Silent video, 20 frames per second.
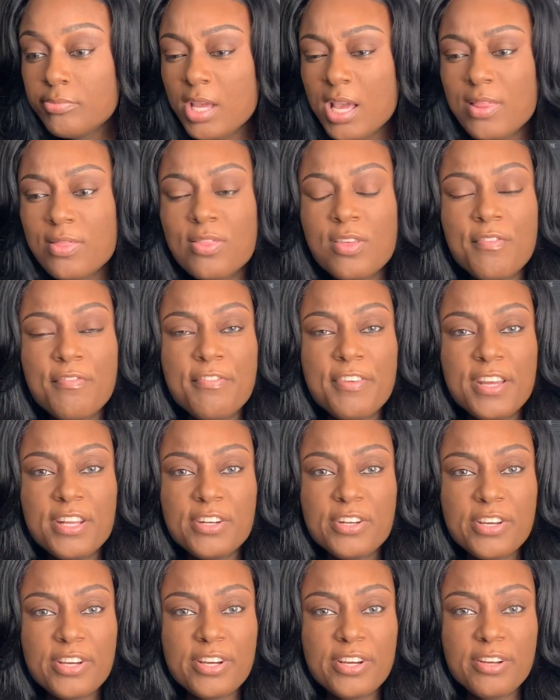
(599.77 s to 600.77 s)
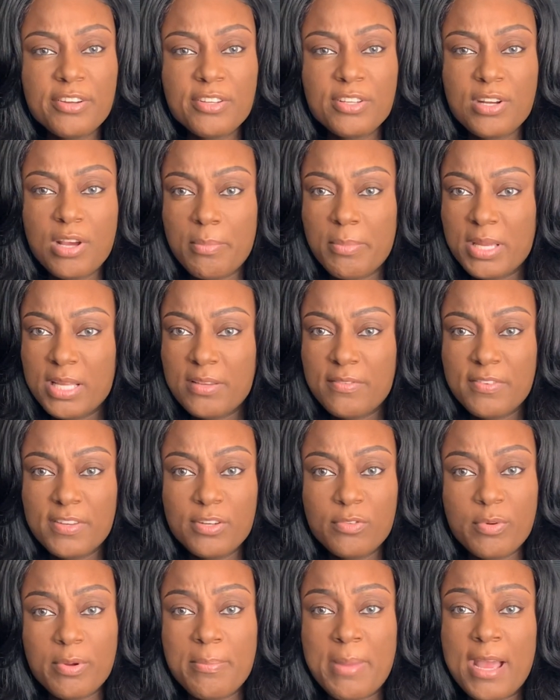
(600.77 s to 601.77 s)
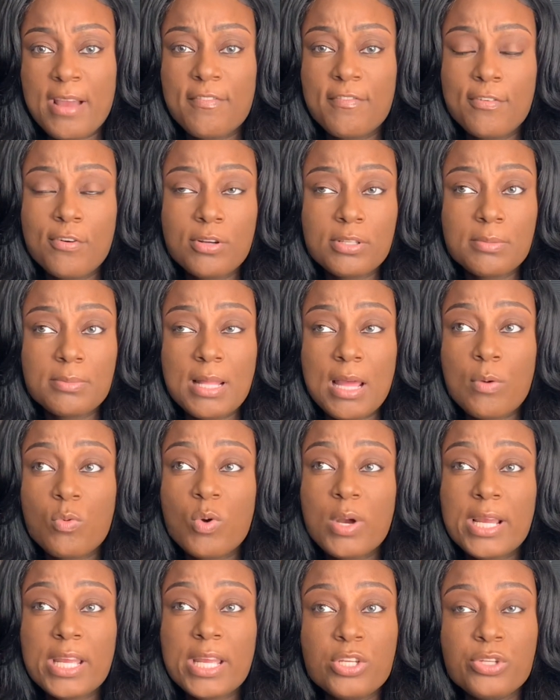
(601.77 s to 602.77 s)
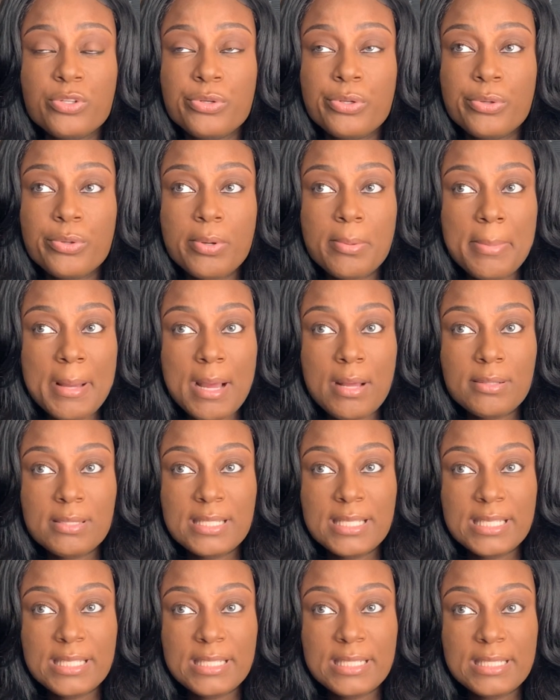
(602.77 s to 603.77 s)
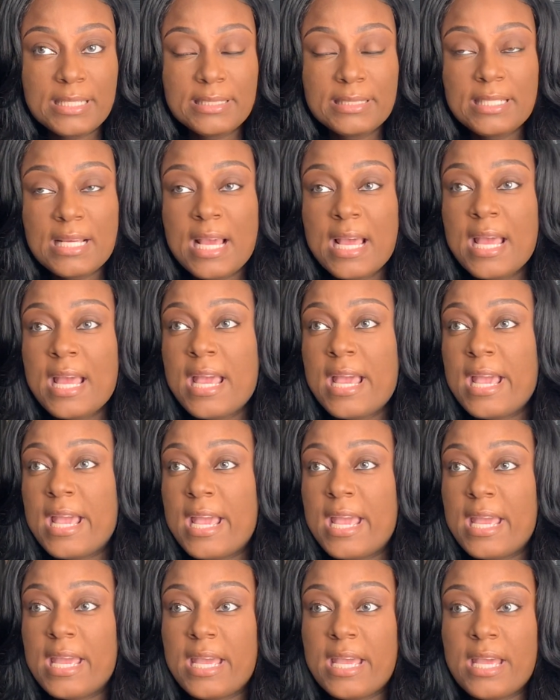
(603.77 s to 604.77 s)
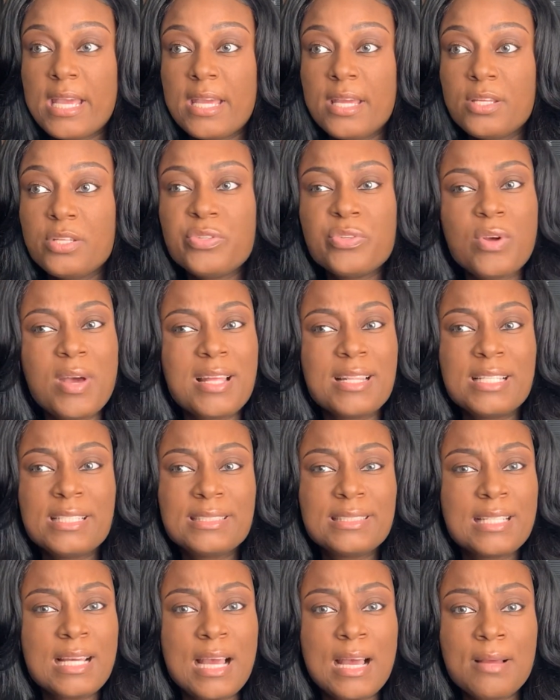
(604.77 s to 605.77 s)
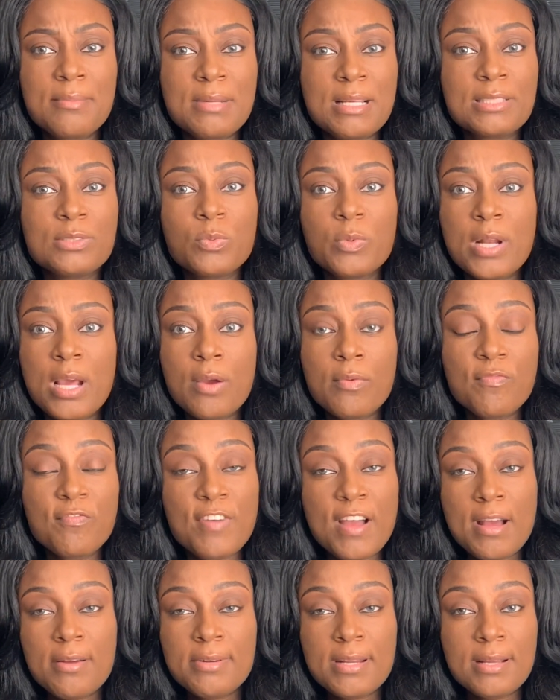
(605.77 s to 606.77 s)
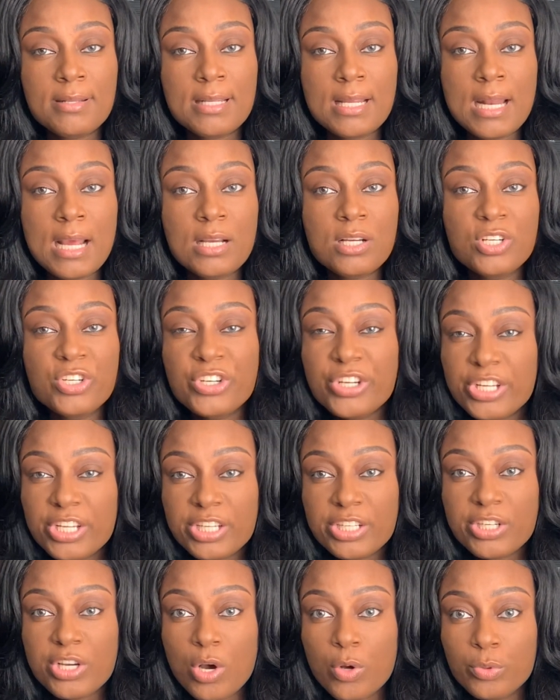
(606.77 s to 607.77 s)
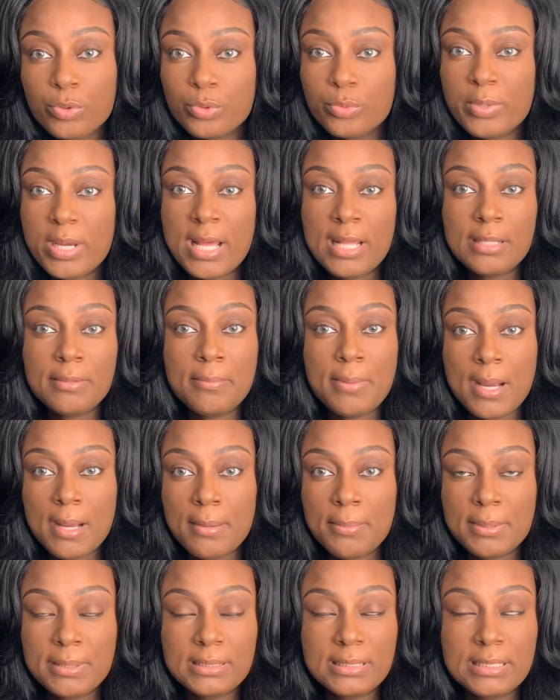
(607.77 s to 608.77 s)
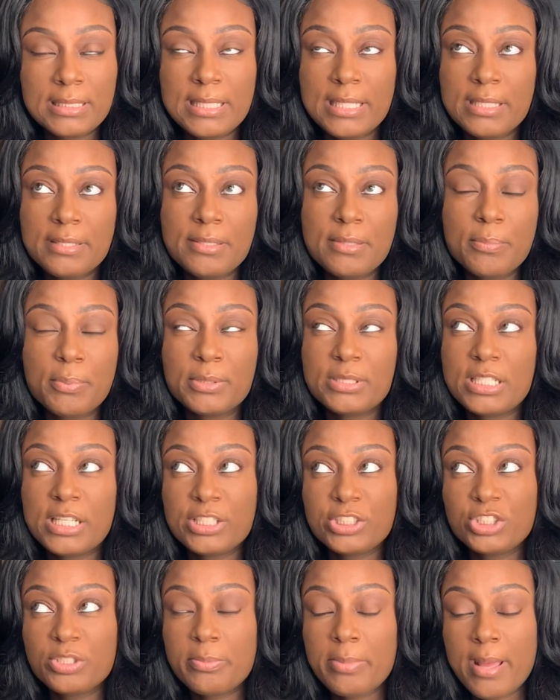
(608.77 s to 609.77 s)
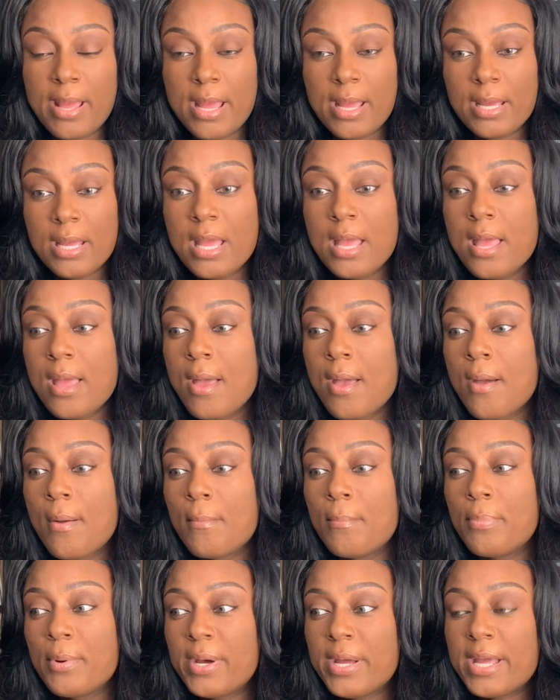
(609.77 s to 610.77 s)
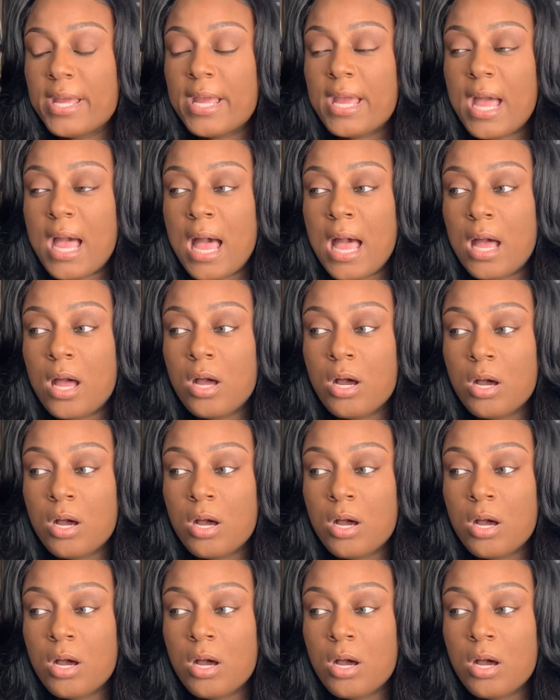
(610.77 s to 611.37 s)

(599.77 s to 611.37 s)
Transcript: the vendor, me and the vendor went back and forth. I'm like, what do about this? And at this time, that's when I found out that I couldn't go through Alibaba to get the protection back. But I